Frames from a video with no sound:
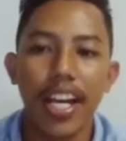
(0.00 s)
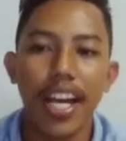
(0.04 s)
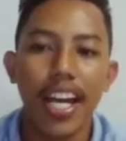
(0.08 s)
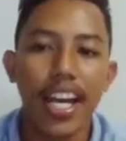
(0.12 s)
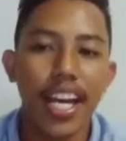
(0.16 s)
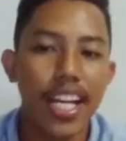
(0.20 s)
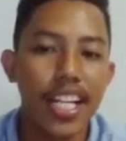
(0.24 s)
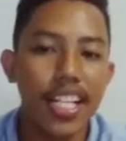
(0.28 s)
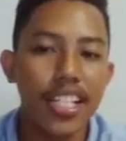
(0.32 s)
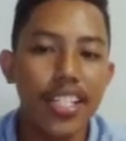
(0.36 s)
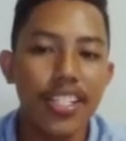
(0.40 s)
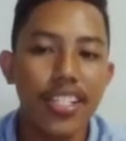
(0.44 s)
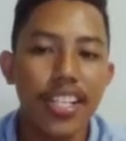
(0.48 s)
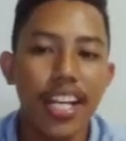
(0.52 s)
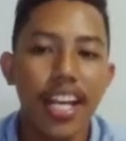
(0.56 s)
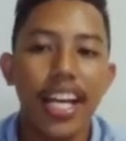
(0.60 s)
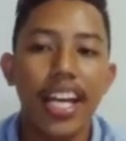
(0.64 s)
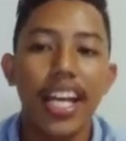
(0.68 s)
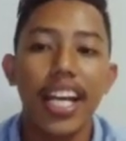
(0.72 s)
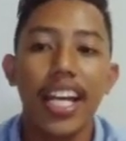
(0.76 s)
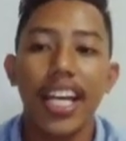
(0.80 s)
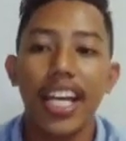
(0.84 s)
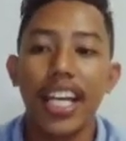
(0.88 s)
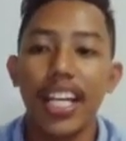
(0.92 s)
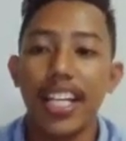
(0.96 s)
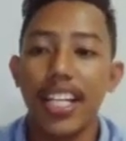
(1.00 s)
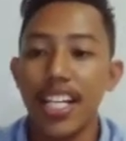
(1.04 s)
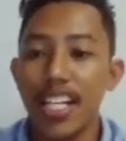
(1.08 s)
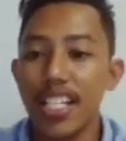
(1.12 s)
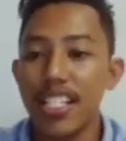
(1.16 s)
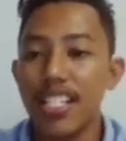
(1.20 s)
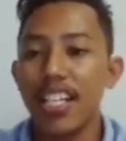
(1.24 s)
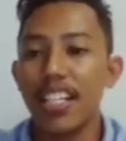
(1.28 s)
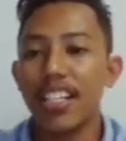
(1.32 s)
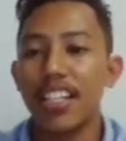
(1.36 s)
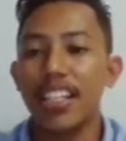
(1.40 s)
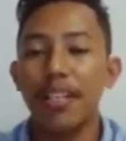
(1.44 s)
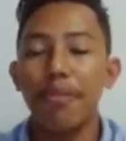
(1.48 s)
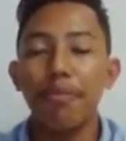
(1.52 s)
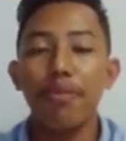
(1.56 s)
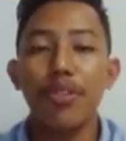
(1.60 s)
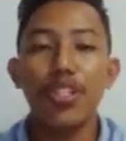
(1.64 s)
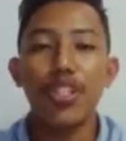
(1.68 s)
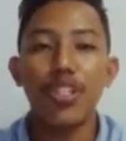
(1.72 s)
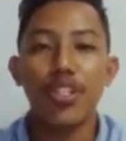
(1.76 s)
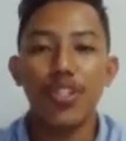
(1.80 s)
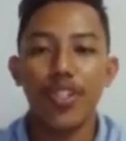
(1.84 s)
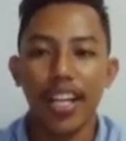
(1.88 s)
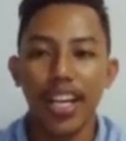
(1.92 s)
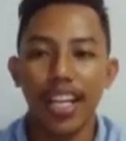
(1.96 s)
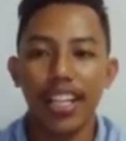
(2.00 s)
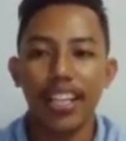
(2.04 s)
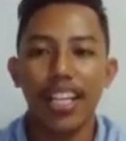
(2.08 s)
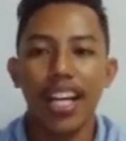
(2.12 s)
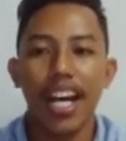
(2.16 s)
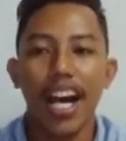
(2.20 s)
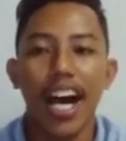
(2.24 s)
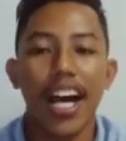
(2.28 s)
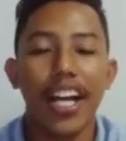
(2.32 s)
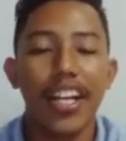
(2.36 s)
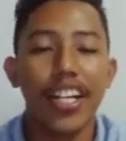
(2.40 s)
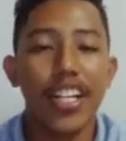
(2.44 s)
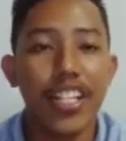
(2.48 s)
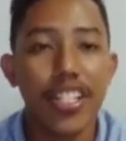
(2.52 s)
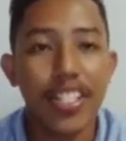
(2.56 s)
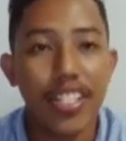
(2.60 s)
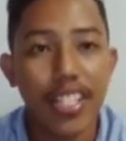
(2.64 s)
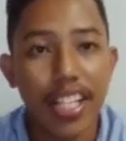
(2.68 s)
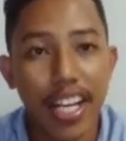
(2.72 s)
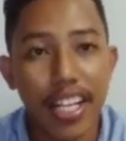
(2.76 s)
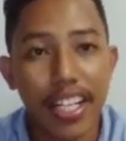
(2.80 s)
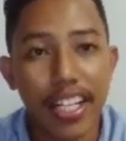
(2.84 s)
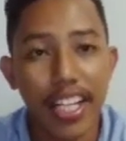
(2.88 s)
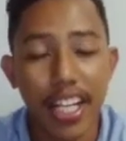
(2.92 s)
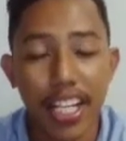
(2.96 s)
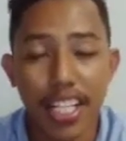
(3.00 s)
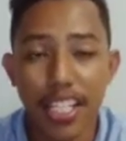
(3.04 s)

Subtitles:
hence he does not demonstrate understanding.